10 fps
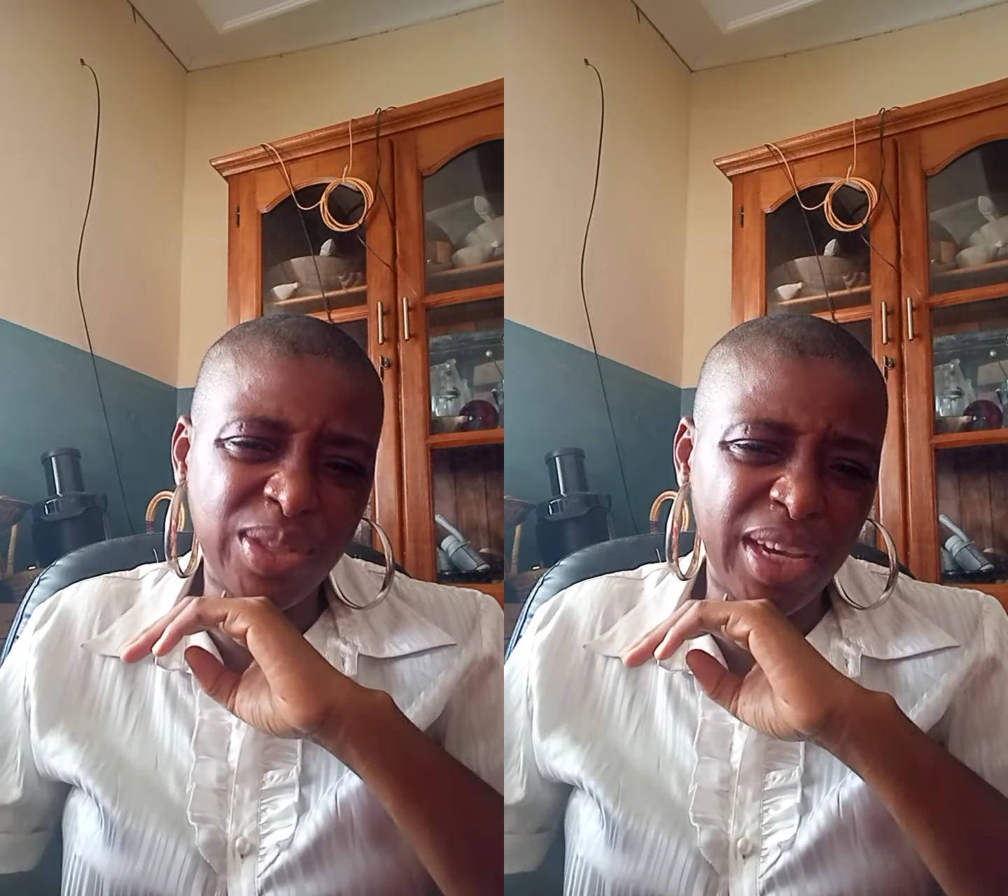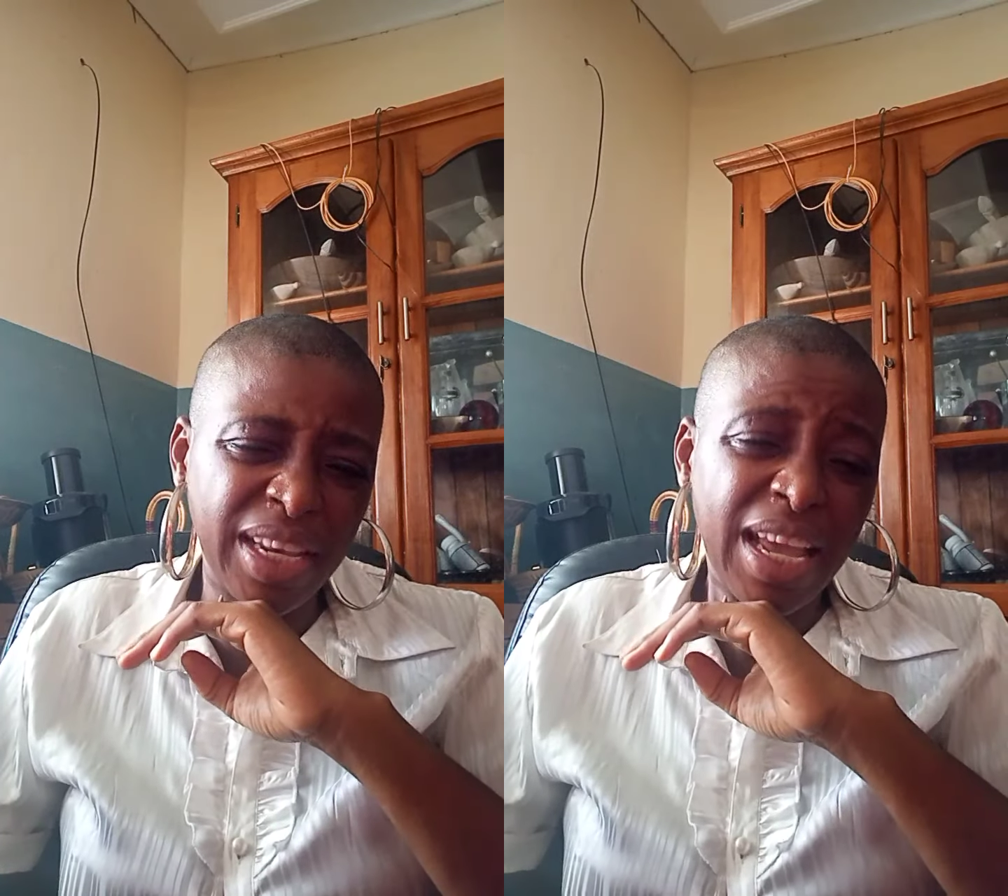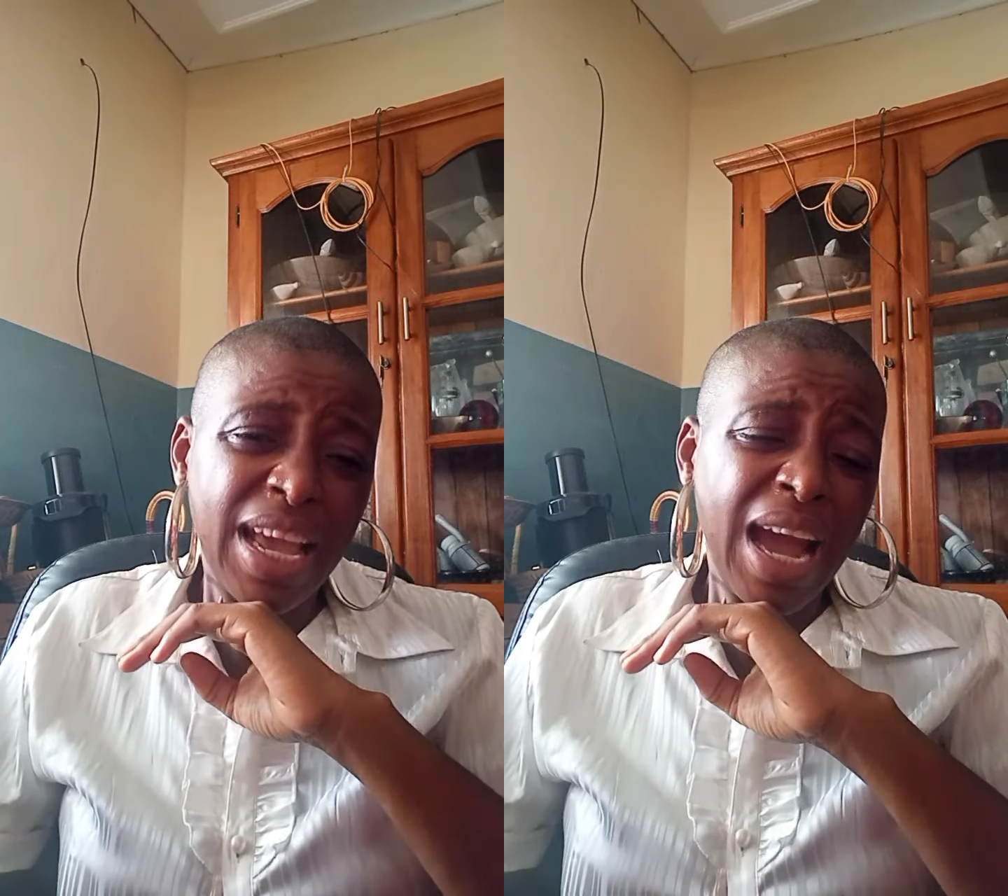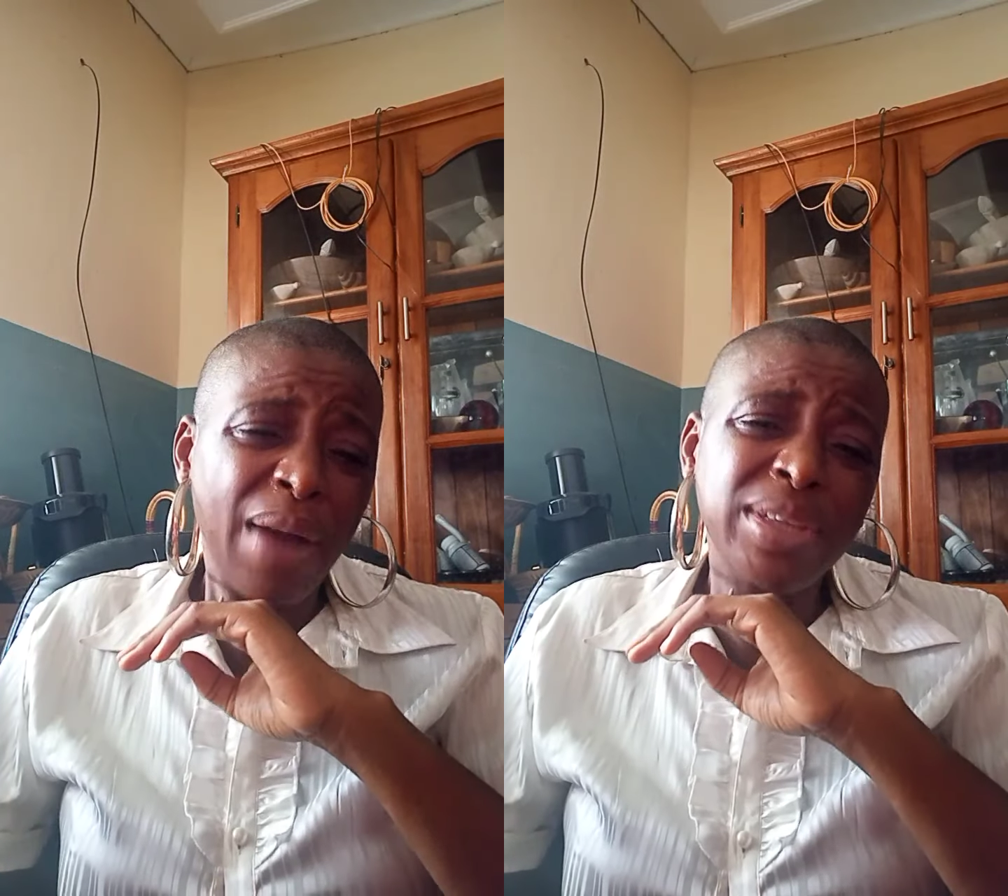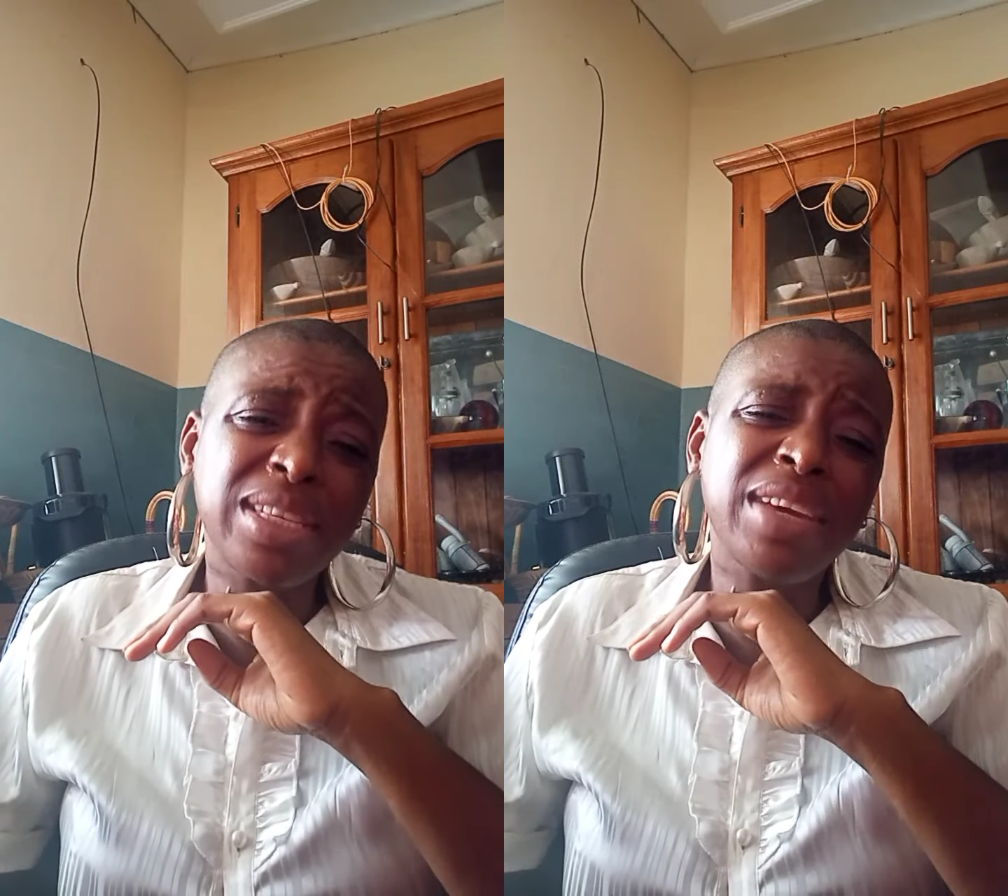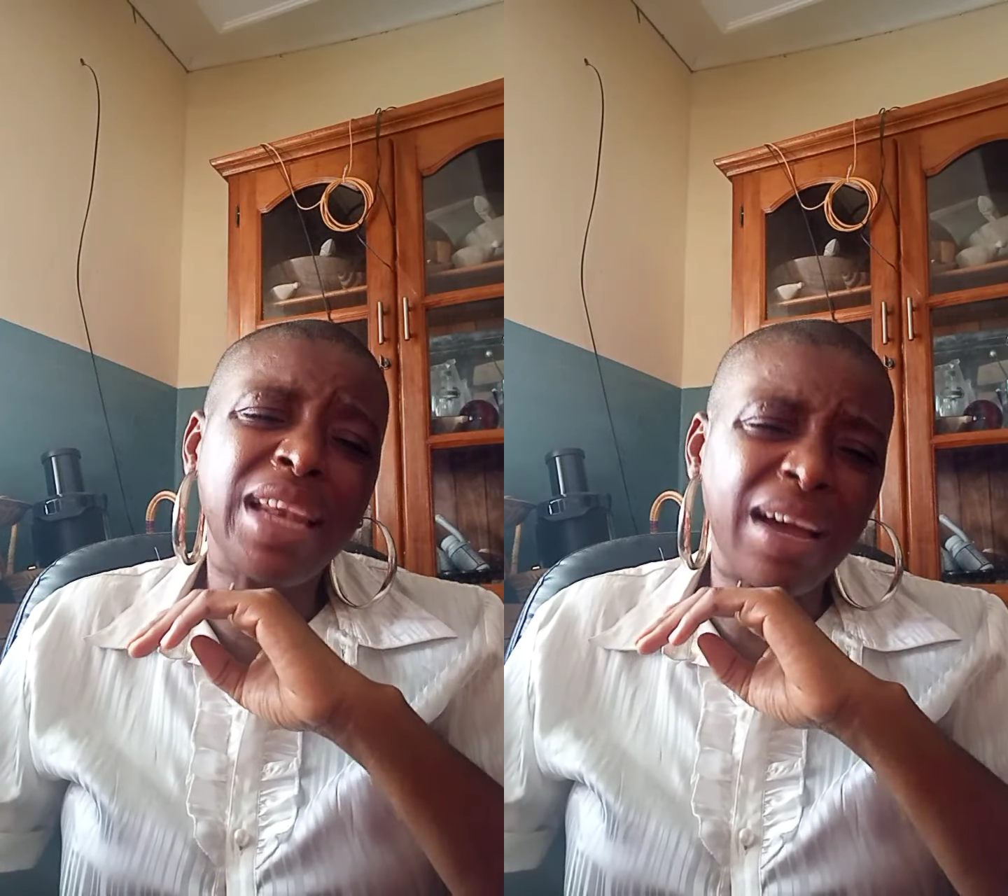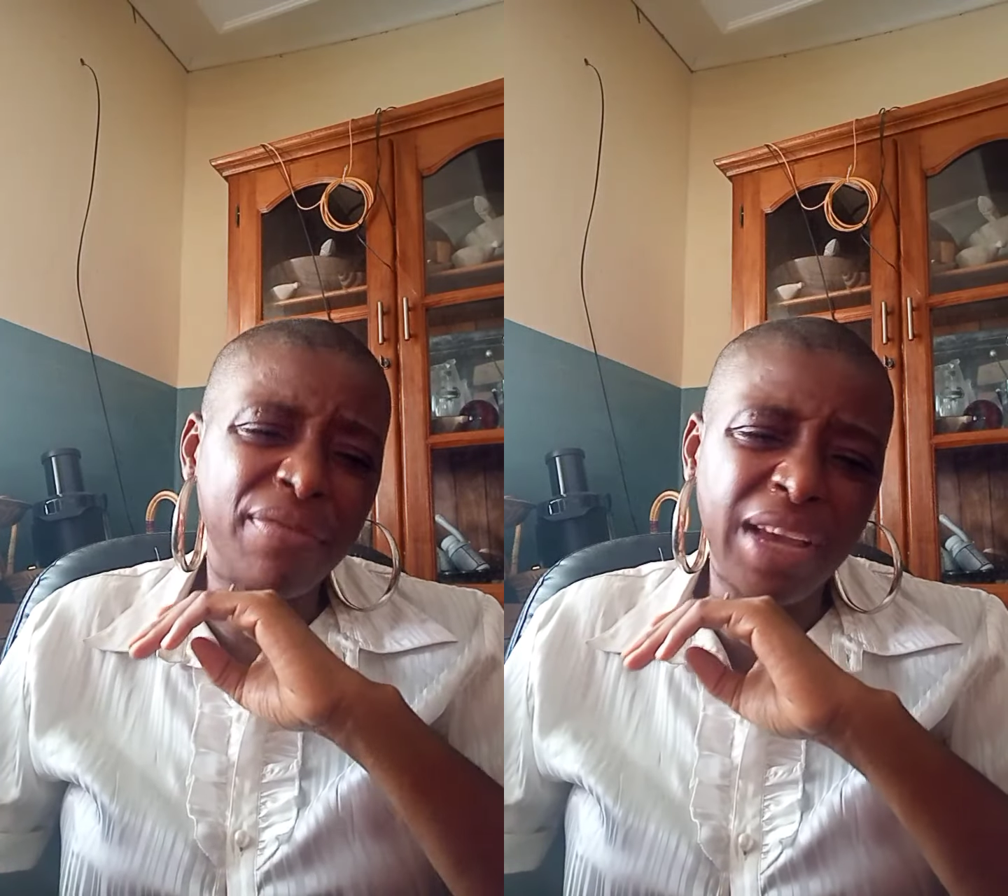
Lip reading: it. I was even laughing.